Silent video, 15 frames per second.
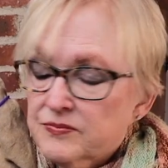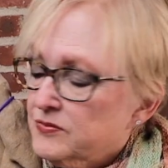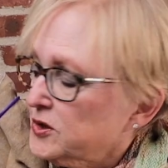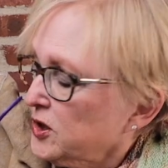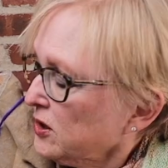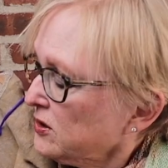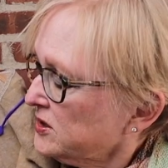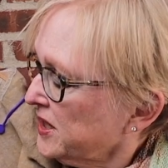
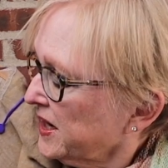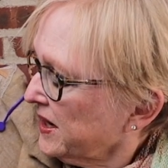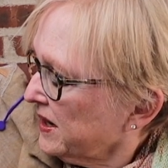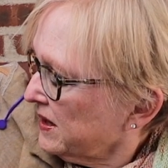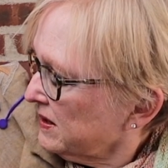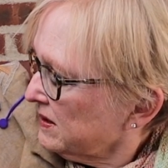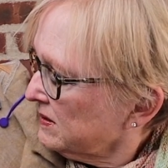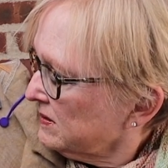Dark
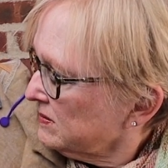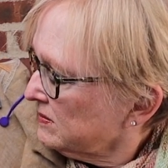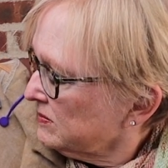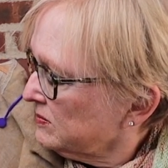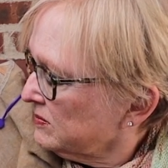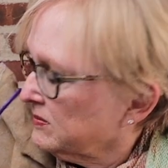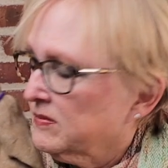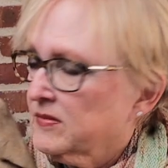tan,
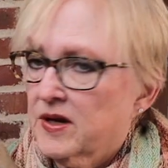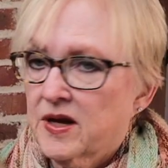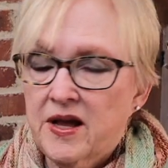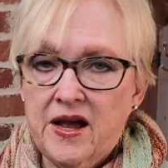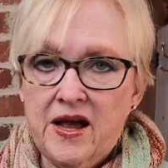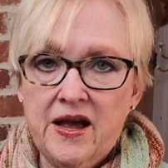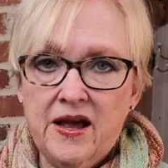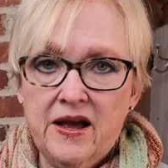
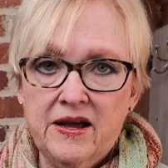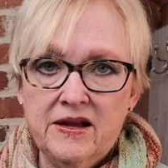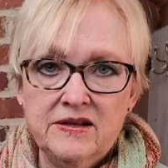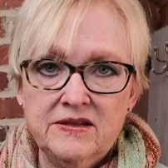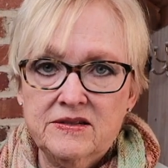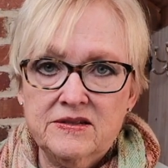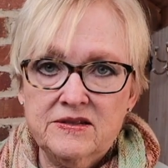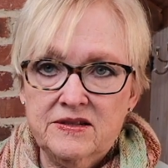
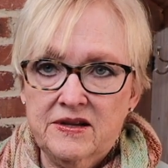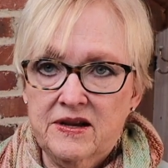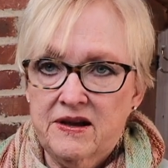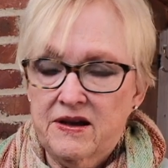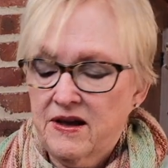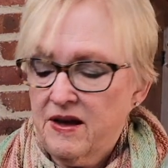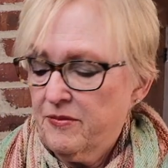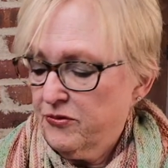and
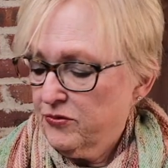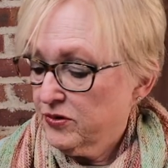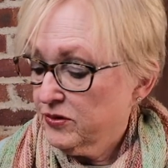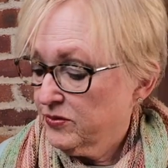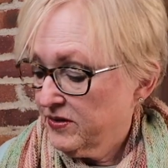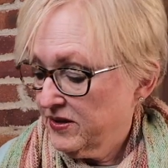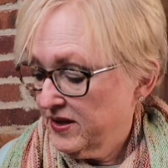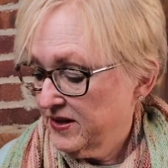I'm thrilled
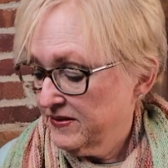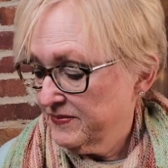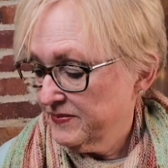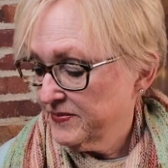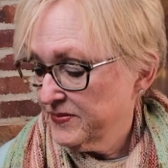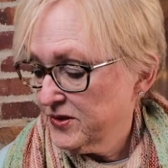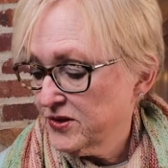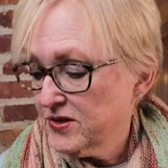with it.
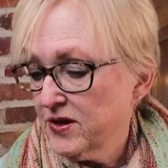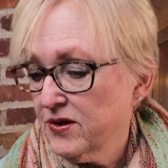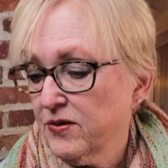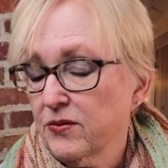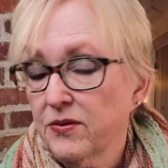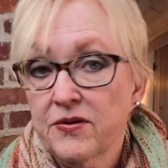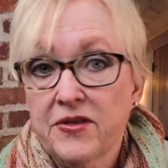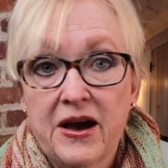
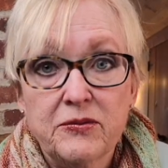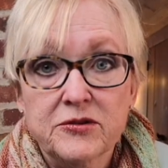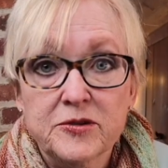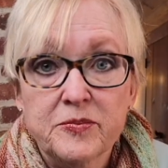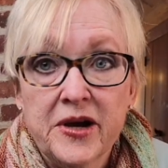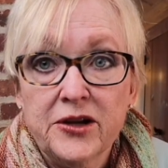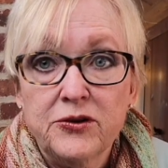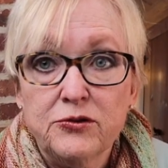So that was
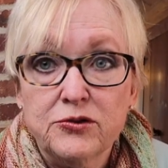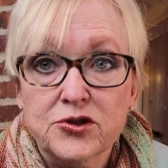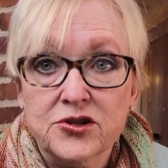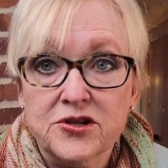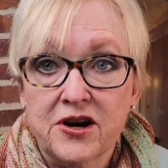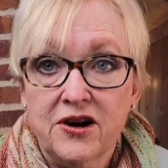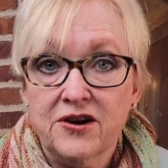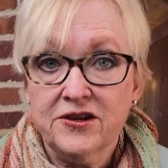my new
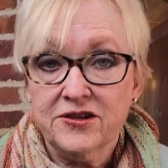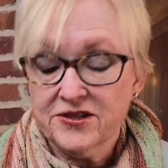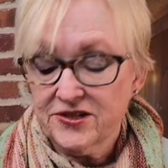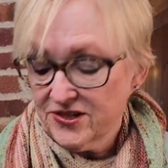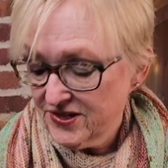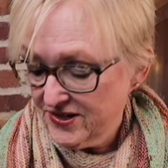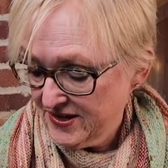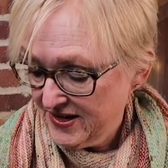
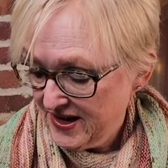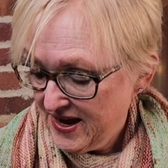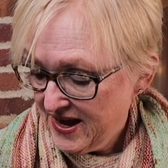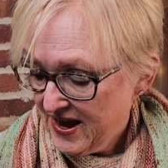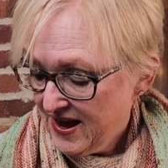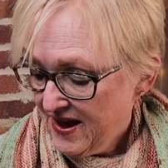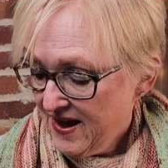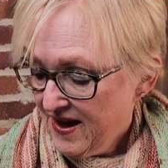start.
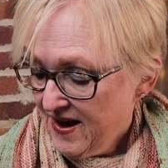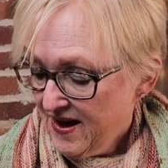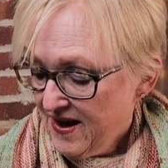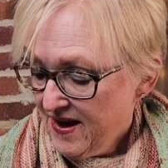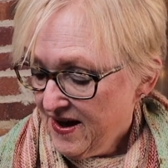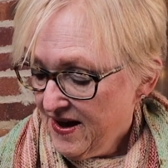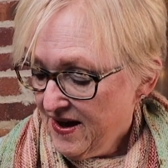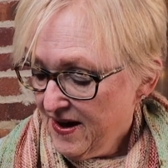
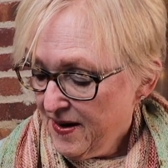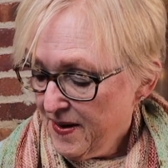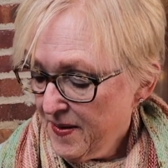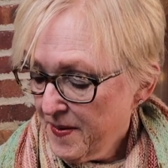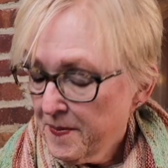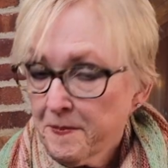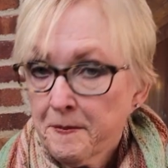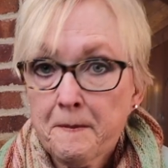
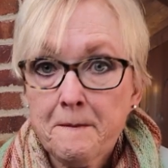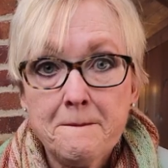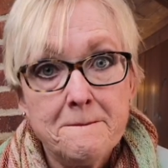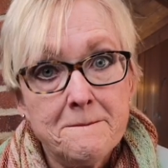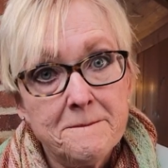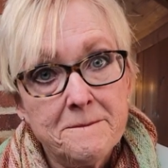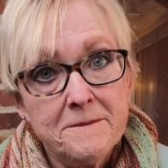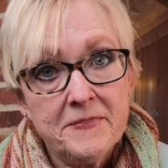
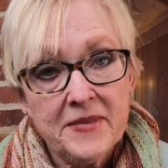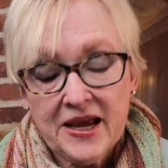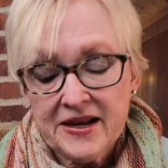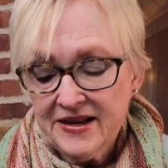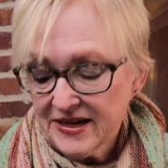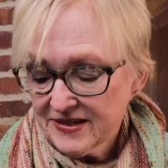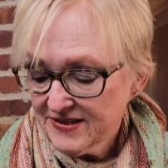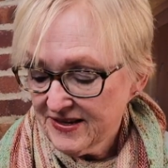
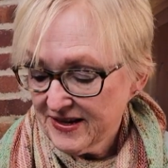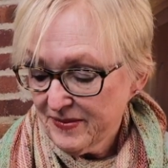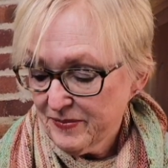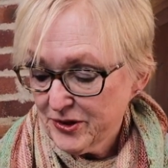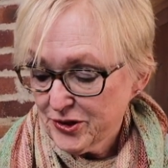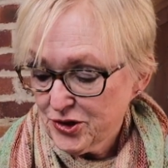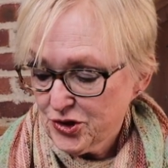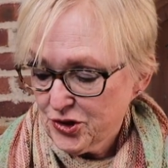Next thing I'm going
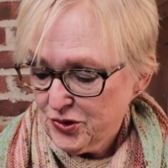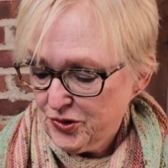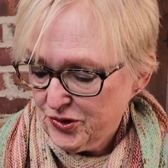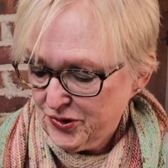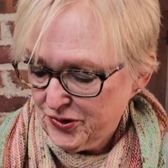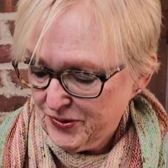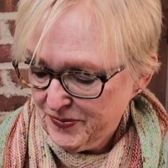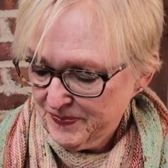to show
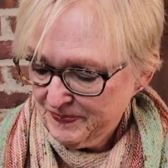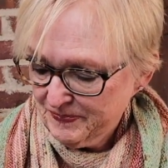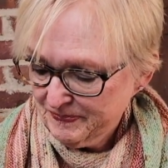you,